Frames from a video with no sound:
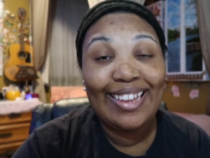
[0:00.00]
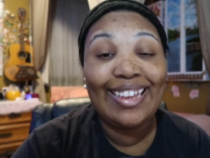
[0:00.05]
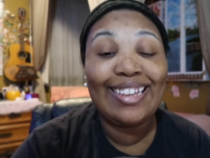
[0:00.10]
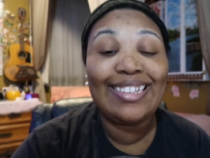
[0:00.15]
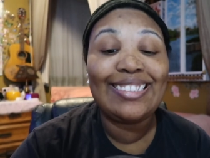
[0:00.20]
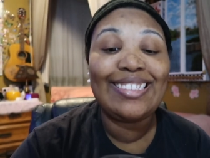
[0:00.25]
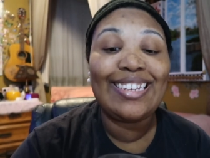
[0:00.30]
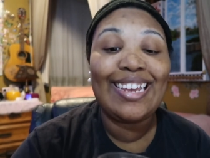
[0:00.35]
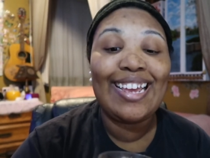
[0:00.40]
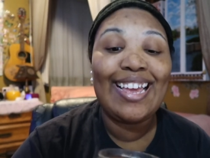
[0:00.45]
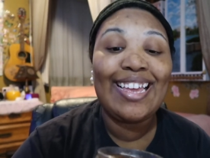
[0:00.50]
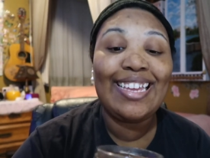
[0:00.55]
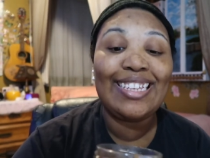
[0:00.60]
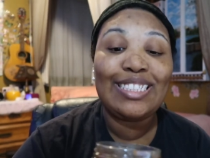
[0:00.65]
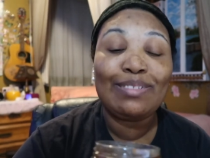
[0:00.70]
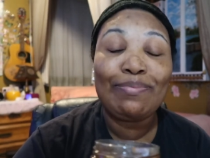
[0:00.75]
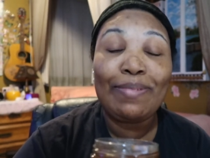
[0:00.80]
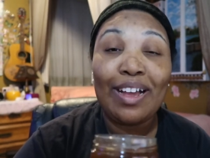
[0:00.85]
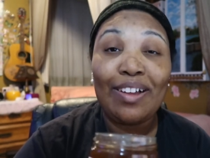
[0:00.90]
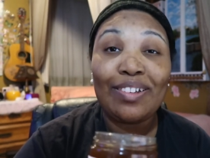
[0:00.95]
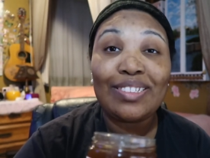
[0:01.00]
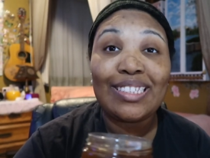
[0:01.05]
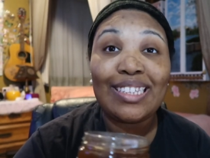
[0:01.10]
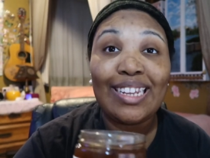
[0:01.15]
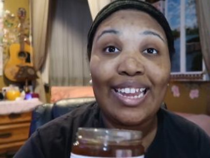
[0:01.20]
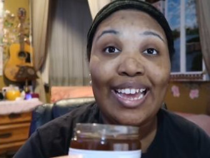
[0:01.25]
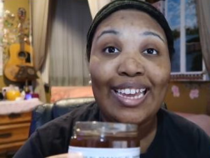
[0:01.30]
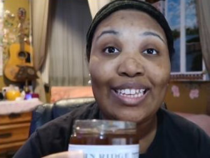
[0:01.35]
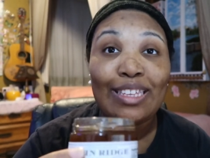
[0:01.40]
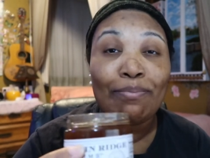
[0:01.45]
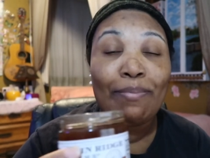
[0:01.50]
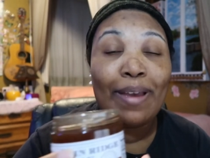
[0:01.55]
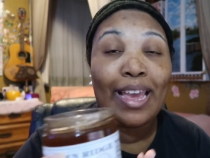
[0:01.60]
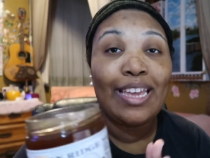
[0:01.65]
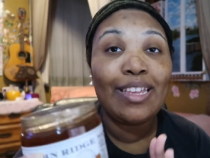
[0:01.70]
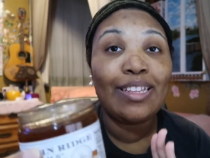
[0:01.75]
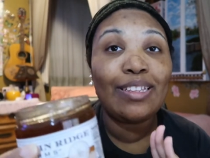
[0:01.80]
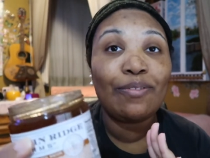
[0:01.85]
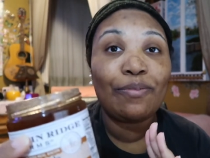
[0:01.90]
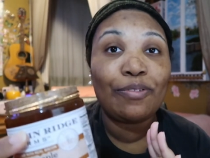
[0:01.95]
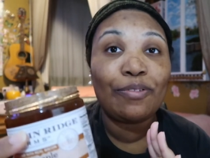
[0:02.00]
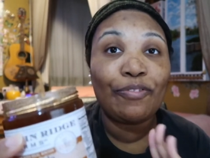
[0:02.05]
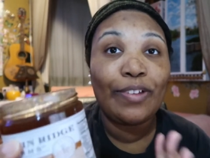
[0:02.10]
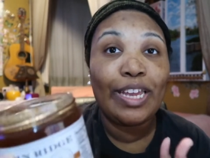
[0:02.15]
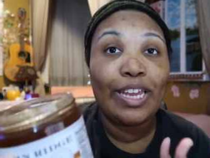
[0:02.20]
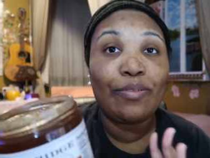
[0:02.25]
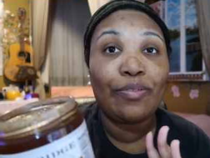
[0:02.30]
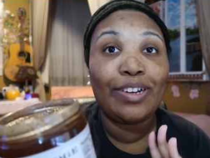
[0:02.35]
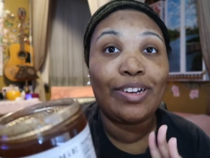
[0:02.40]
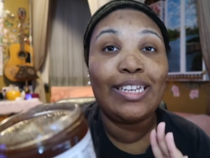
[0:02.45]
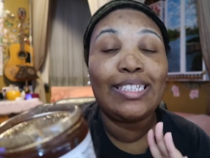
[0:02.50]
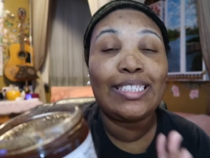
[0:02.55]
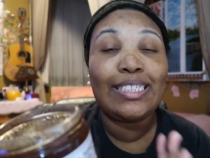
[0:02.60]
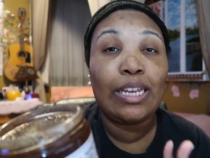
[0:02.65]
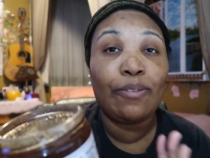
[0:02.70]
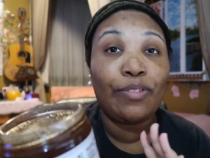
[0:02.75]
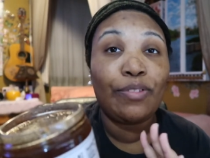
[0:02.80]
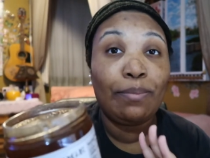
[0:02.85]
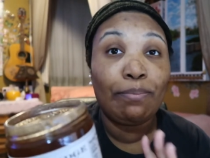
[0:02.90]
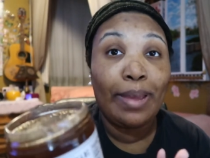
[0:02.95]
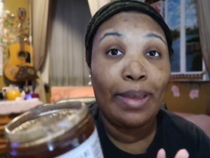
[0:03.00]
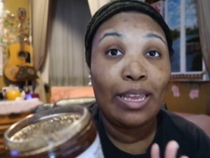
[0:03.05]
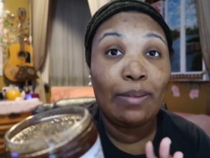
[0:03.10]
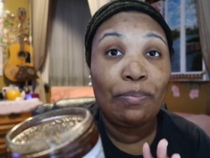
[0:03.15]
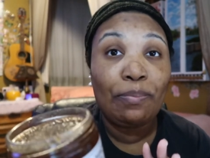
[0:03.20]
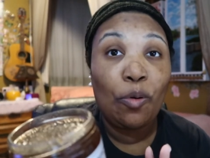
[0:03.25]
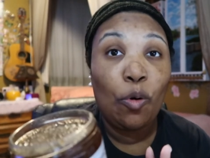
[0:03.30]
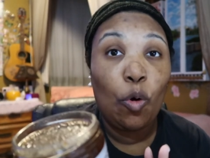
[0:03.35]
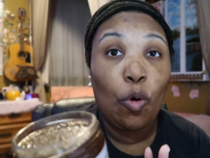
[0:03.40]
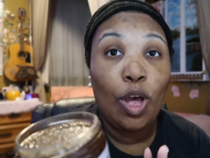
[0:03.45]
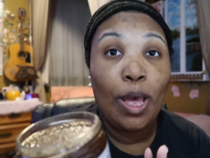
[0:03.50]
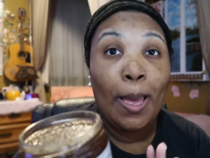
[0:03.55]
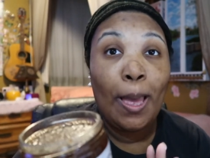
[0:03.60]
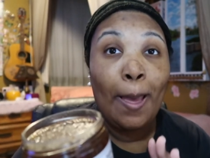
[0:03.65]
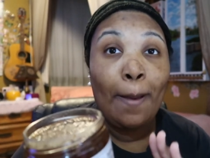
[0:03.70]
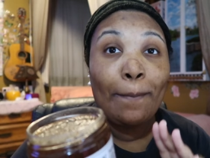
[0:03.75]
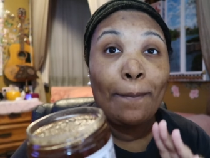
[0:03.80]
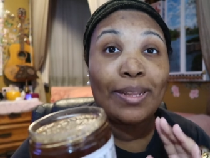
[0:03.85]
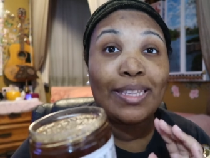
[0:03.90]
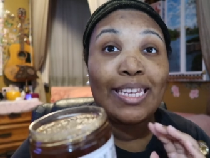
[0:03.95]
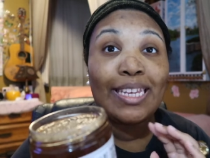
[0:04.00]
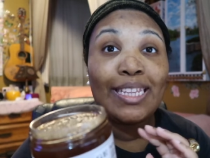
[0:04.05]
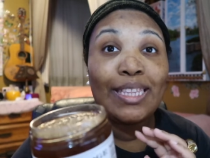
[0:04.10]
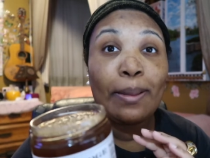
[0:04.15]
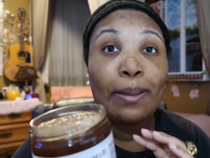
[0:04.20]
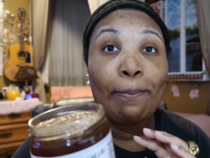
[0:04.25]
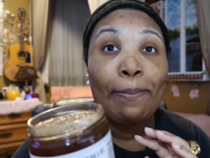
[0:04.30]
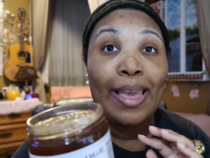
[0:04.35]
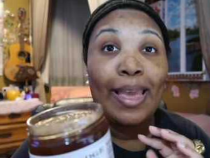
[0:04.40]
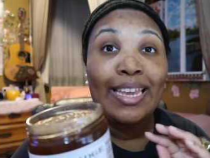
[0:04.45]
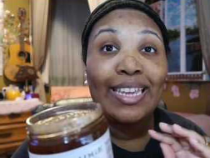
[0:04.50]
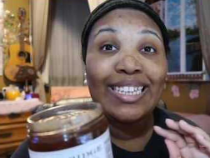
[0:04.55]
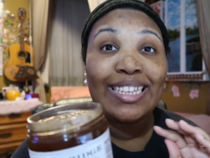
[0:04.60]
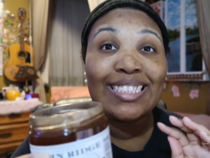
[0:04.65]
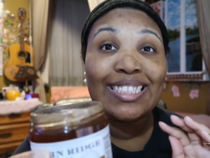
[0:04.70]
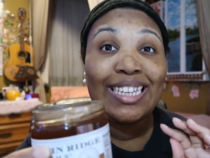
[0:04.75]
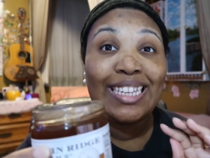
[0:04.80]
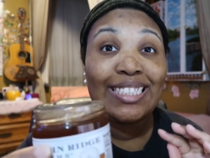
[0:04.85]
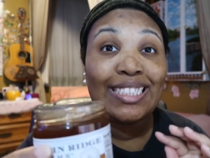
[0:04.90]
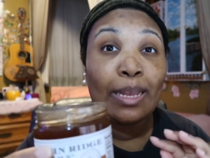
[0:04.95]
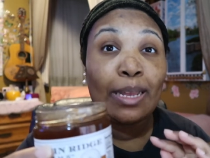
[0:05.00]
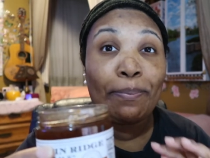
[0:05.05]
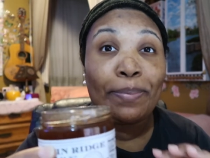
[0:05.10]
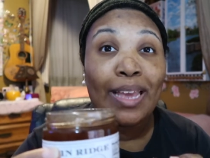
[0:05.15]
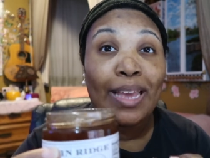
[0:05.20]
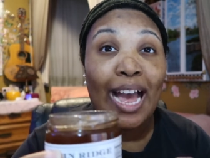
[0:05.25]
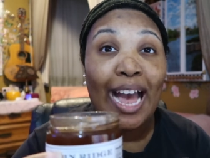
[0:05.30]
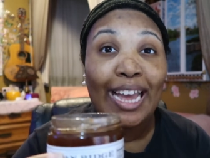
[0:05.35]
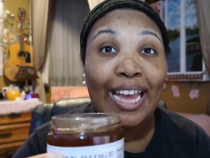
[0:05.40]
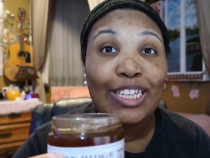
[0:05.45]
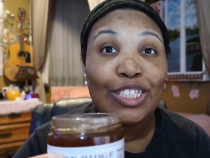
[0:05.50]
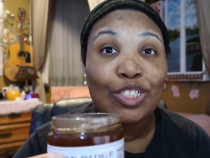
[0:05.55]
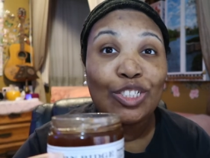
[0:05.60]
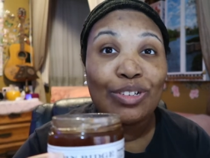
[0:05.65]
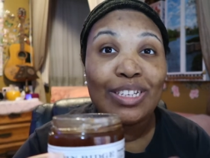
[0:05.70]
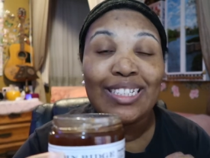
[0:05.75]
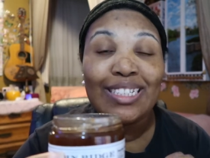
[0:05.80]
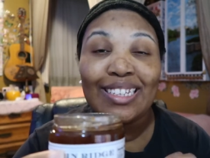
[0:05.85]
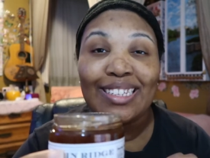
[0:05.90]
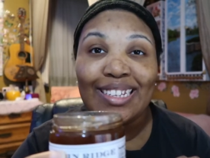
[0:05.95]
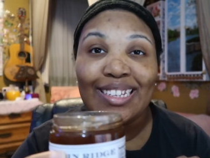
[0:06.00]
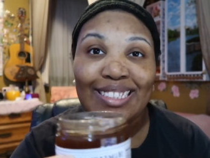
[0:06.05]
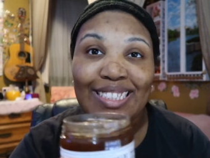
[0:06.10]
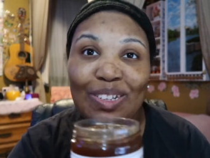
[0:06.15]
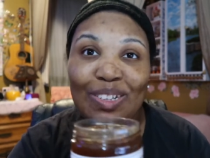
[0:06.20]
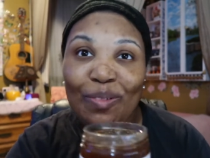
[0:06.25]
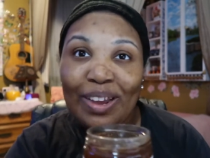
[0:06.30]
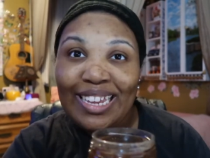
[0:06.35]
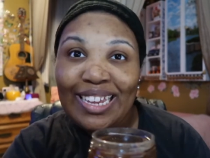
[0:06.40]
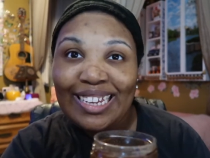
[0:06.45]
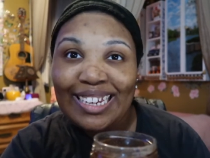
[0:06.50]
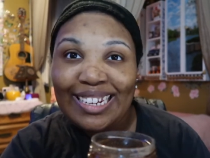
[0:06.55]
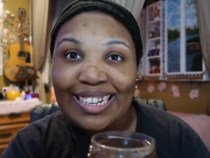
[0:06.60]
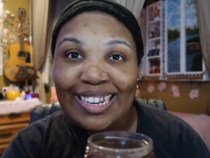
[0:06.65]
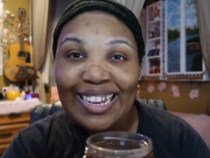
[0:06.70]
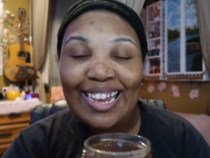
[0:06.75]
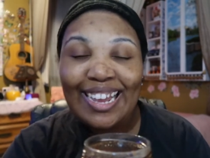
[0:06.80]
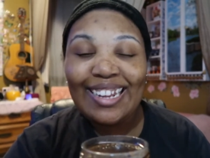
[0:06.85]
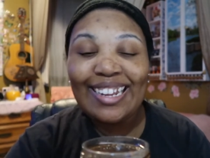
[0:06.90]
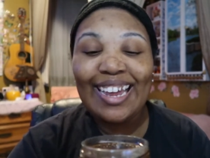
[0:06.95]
it smells like, the main flavor is definitely maple, but then the bacon sneaks up behind you. He's like this, he's waiting.